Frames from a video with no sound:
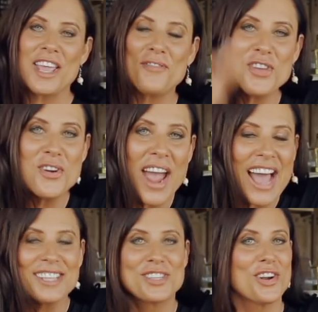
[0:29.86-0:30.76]
if you
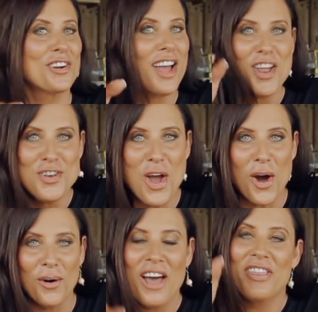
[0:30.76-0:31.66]
answered
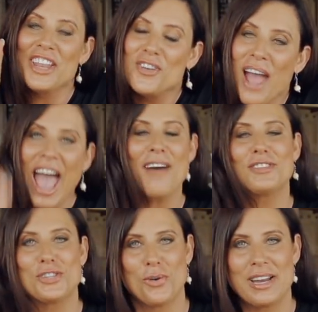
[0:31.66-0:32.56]
no, then you have
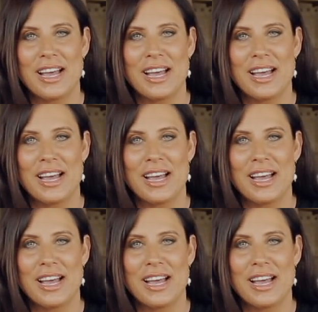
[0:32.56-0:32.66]
to join